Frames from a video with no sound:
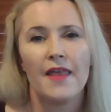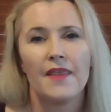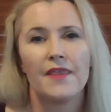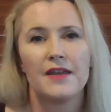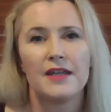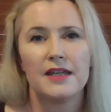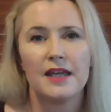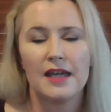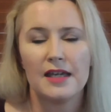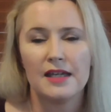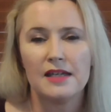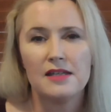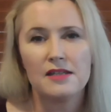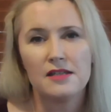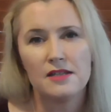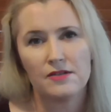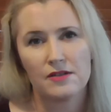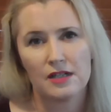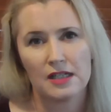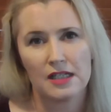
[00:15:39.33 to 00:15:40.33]
the
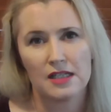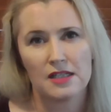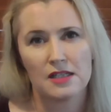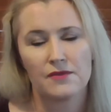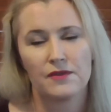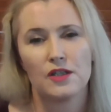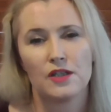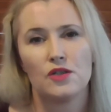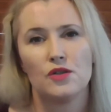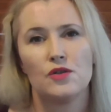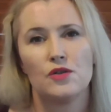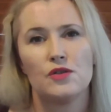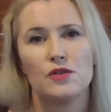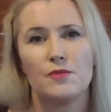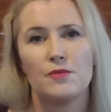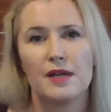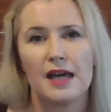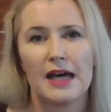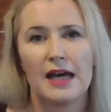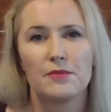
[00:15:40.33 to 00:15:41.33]
easier it is for you to
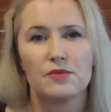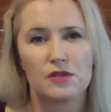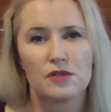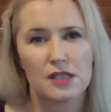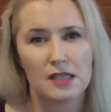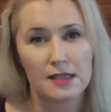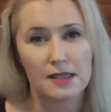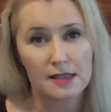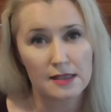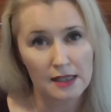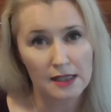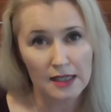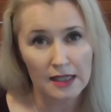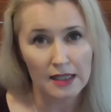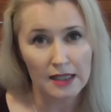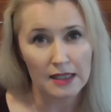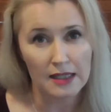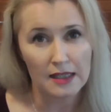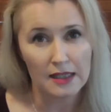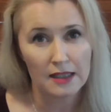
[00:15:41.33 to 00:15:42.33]
be able to
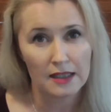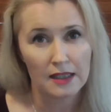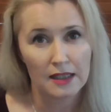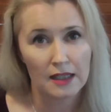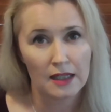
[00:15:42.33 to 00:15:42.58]
see